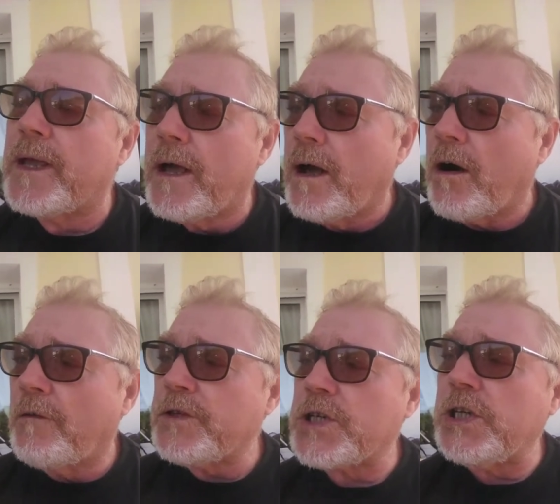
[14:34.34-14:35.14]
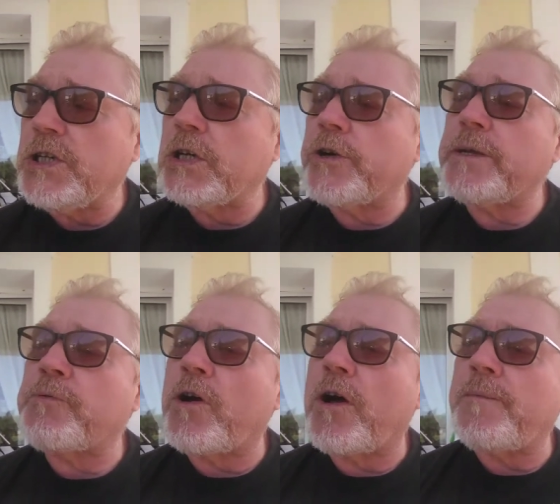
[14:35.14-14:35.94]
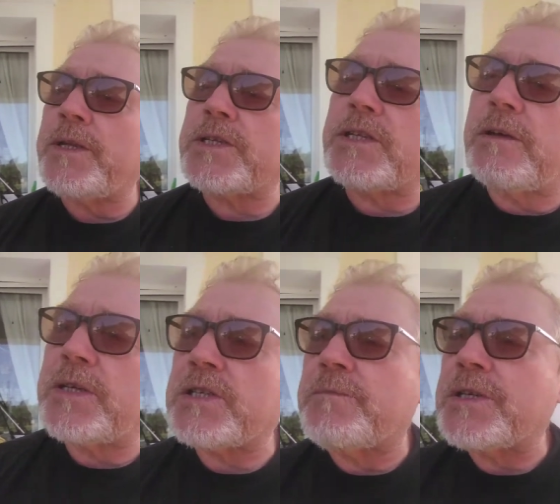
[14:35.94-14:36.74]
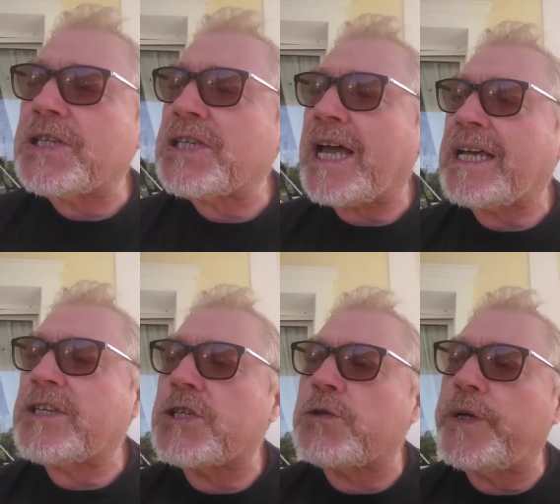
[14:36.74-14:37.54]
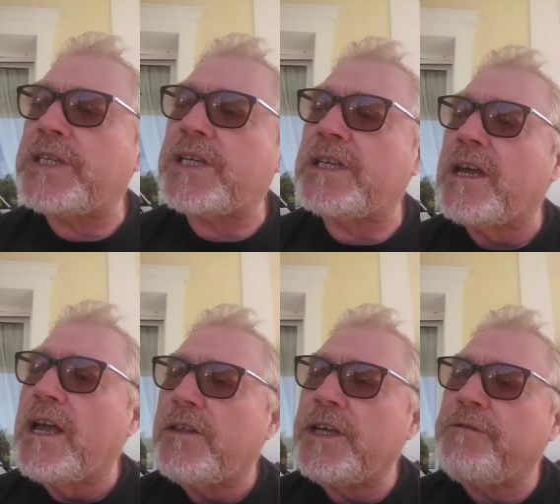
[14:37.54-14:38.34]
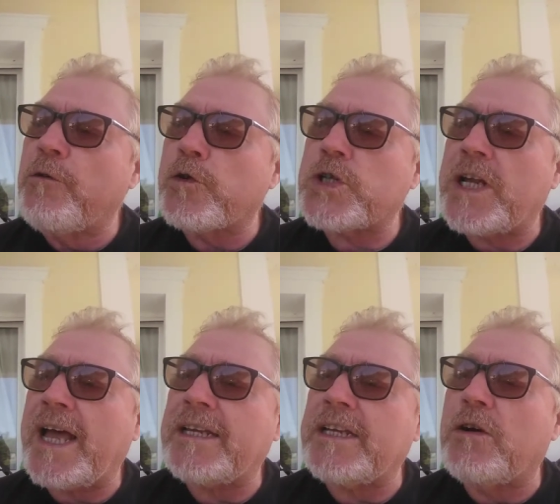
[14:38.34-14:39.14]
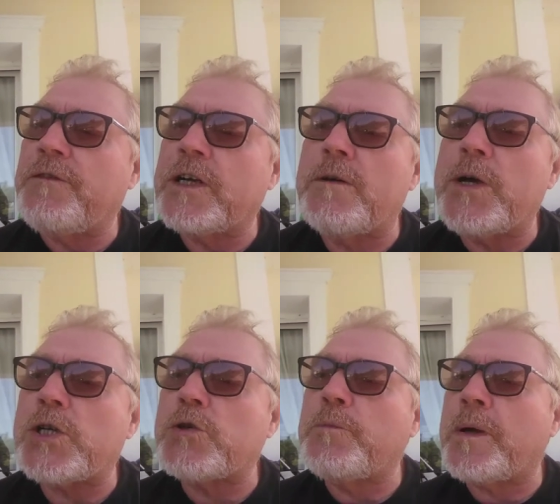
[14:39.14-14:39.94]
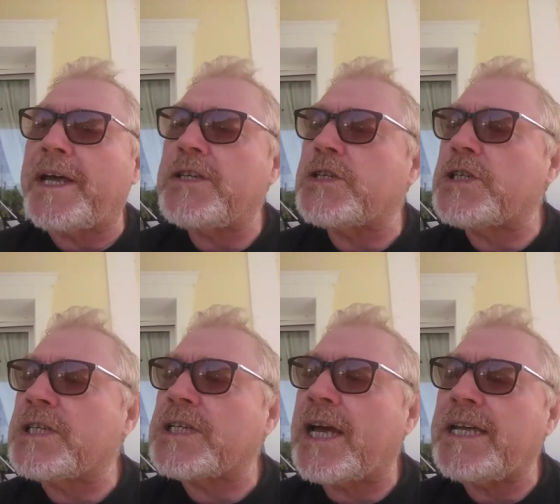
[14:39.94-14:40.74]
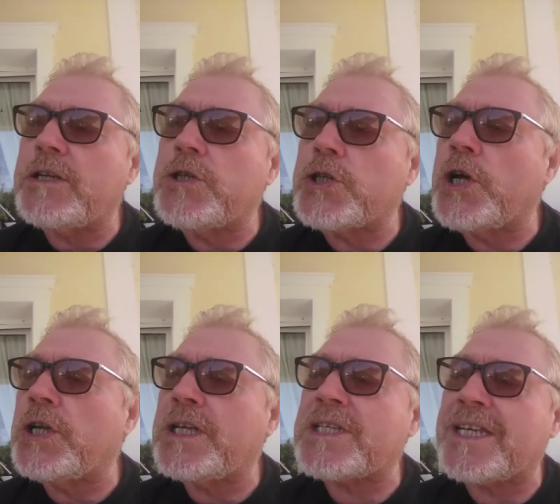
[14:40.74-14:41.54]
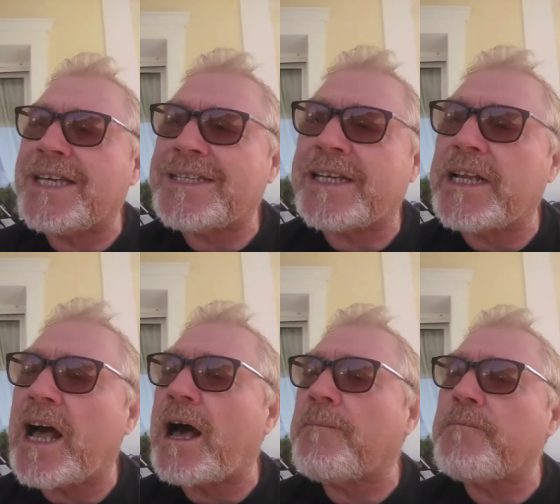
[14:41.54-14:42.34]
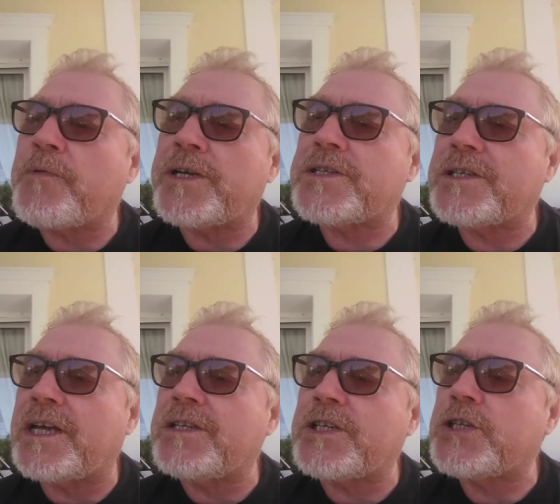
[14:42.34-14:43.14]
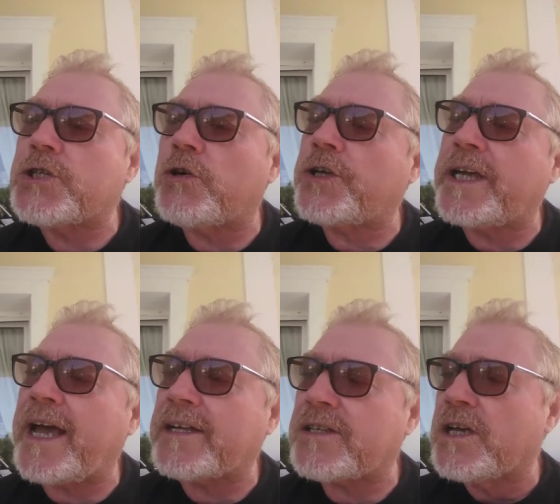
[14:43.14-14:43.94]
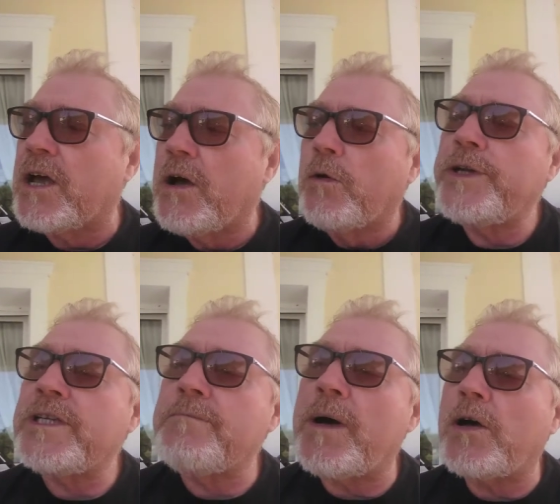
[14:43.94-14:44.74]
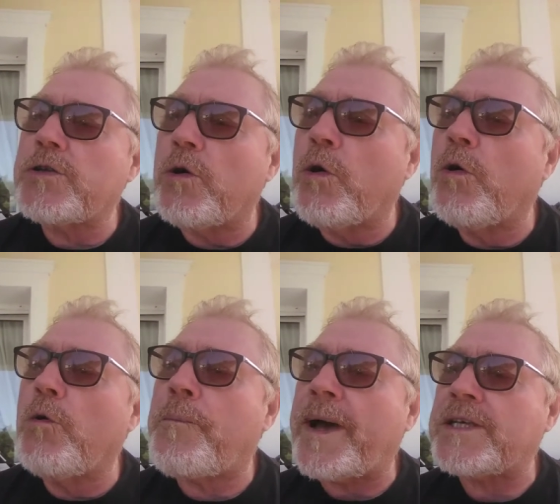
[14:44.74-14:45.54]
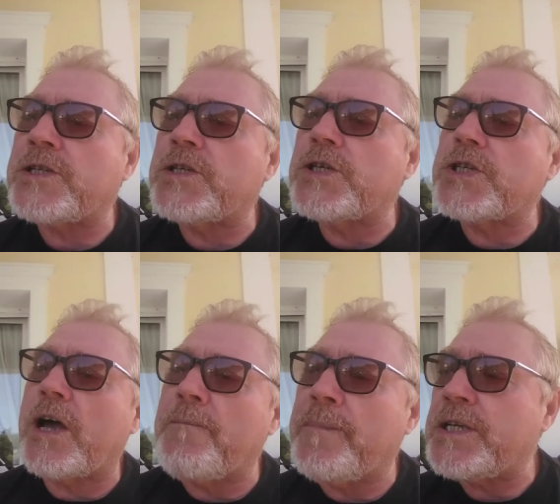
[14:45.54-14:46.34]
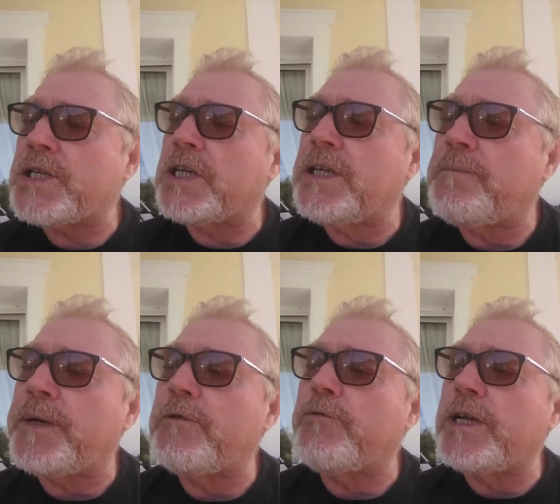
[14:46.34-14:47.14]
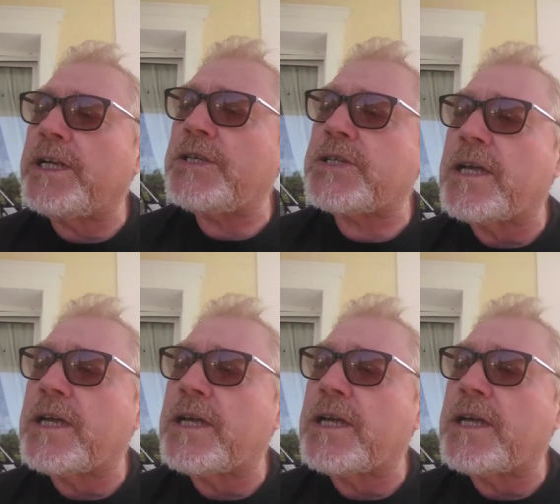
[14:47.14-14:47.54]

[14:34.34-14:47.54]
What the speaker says: Obviously the Greek Prime Minister, Mr. Mitsotakis, tweeted the forced landing of a commercial plane to detain a journalist is an unprecedented, shocking act. We demand all passengers immediately be released.